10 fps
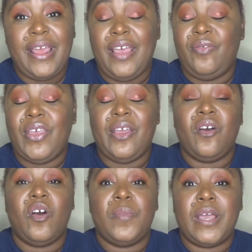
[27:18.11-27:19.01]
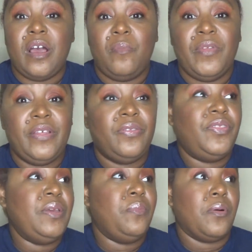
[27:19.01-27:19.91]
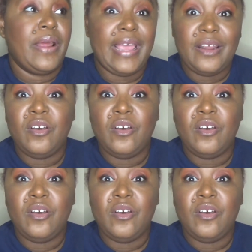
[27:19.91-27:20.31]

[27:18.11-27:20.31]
and they are becoming the brand